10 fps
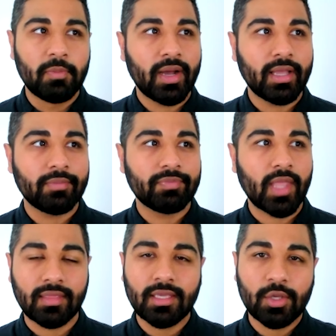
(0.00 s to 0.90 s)
But
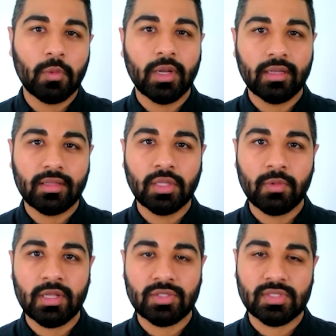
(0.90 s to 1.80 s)
I think you're one of the only
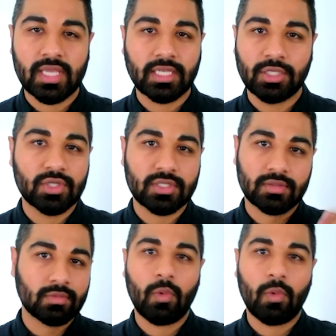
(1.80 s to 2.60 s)
ones who said you just